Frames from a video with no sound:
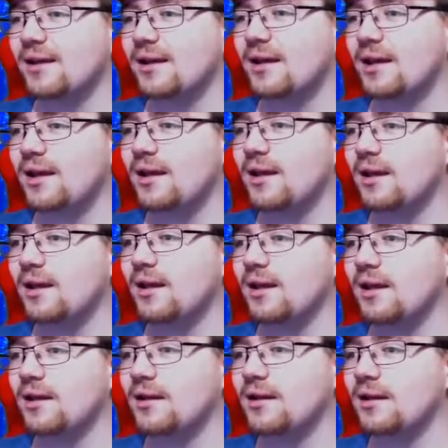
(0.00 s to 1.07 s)

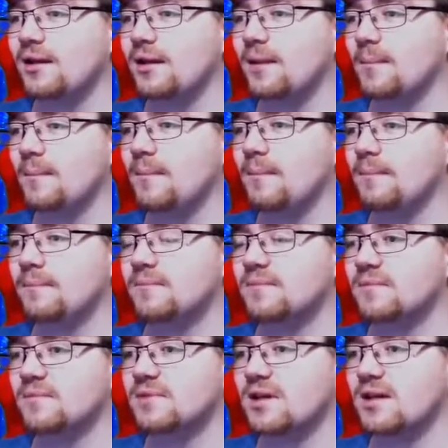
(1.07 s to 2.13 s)
and
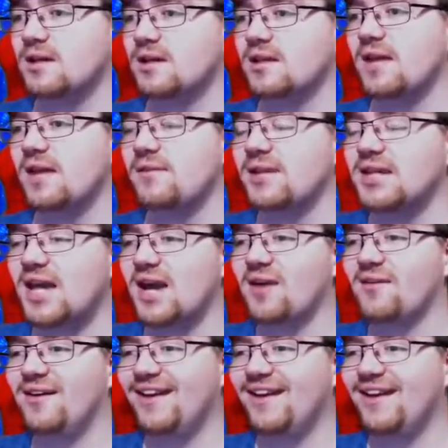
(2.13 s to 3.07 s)
there we go.